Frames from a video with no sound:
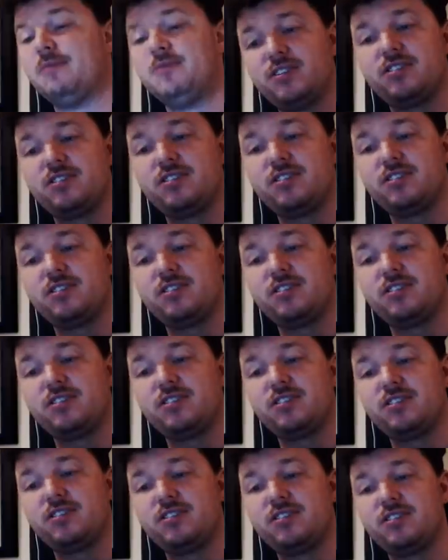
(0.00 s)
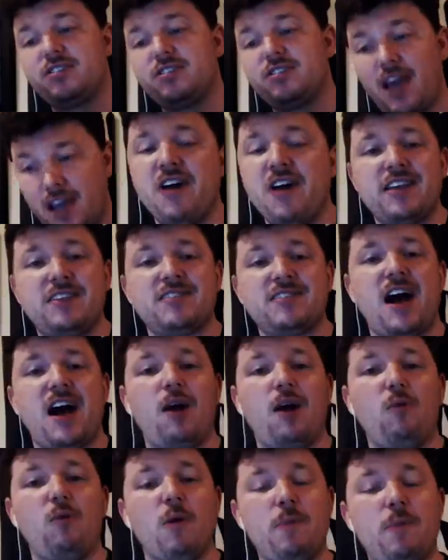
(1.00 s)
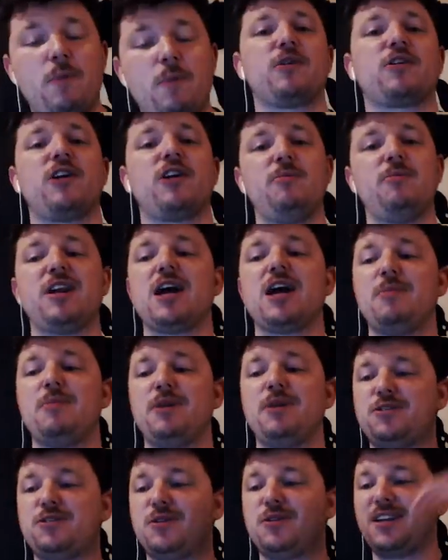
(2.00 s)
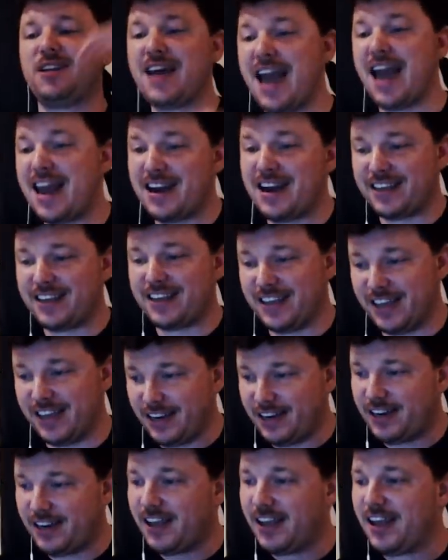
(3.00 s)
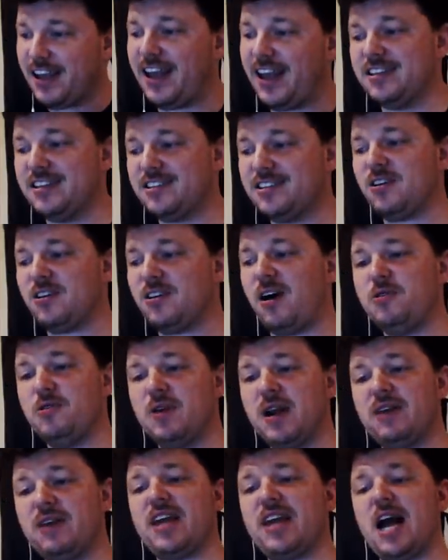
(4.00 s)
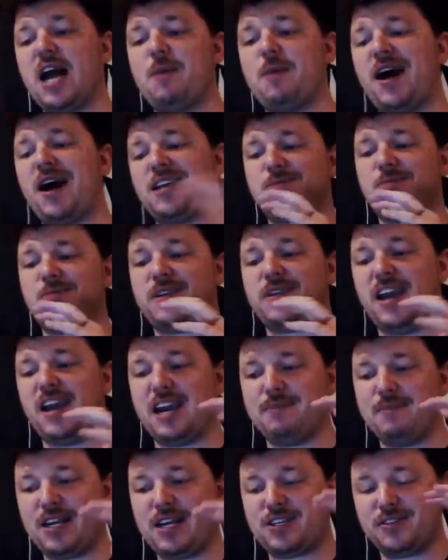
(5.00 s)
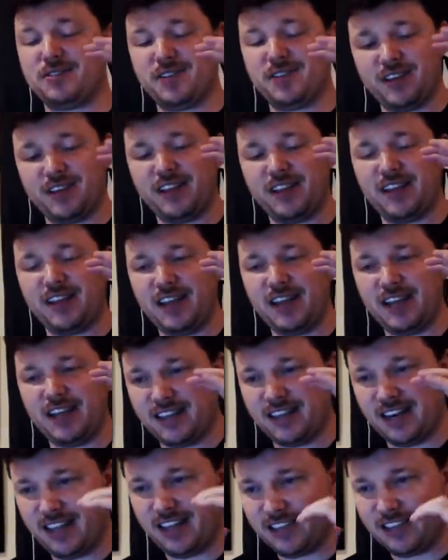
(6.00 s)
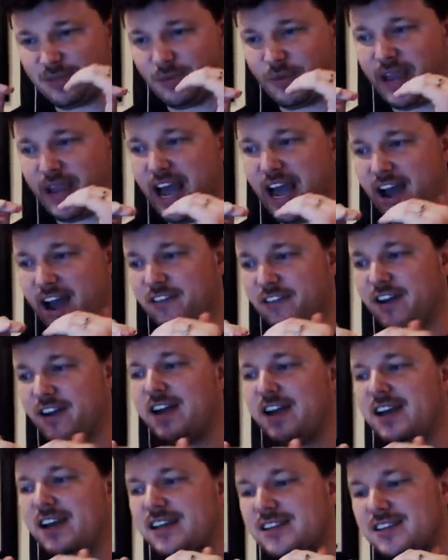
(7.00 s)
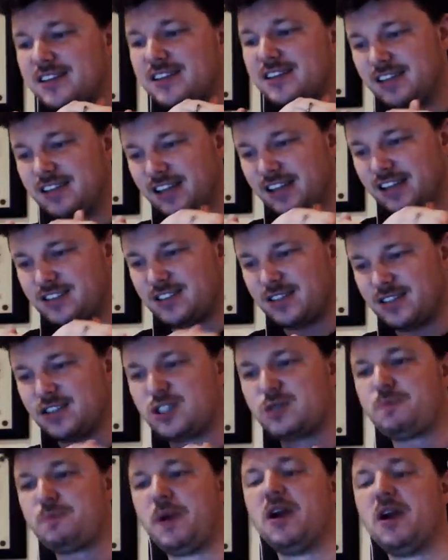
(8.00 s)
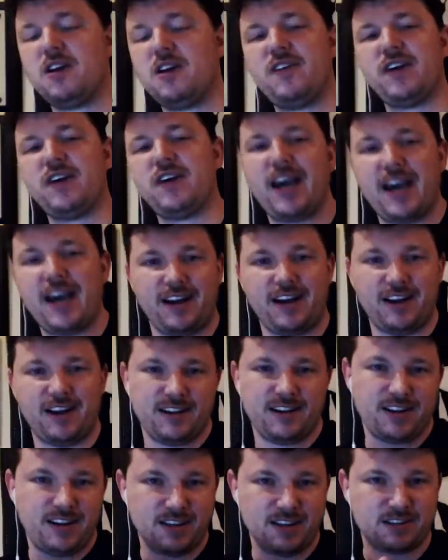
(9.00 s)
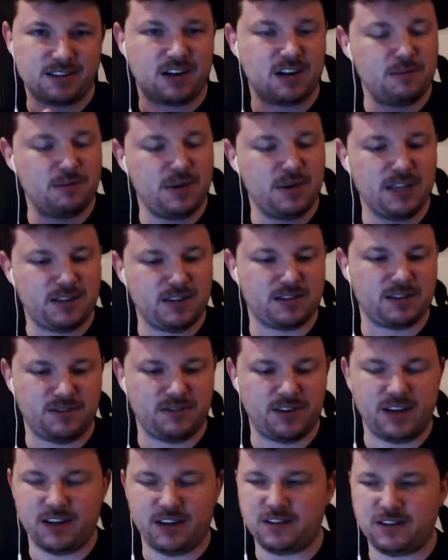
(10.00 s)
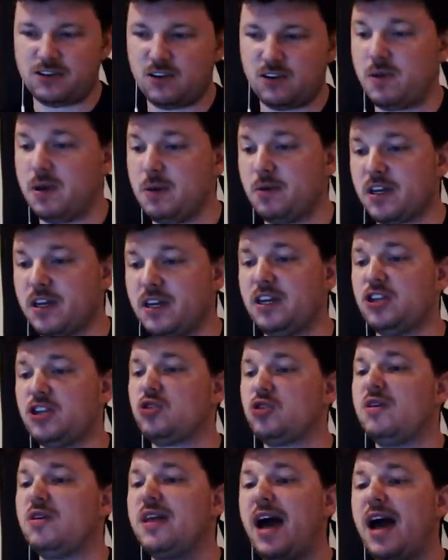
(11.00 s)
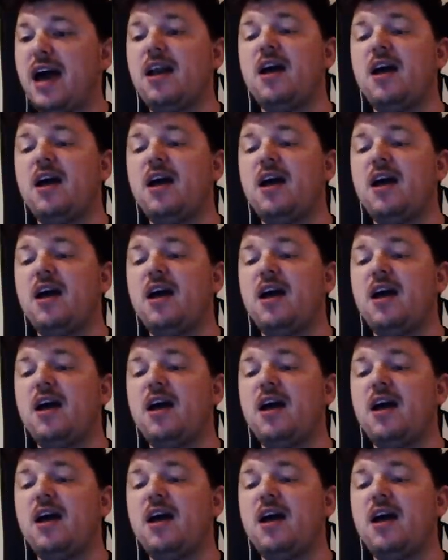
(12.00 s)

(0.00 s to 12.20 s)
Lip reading: I'm just saying that is not what people are going to be coming to Atlanta to get, and so I'm doing everything I possibly can to make sure that we have the spirit of Atlanta is going to be at this event, so people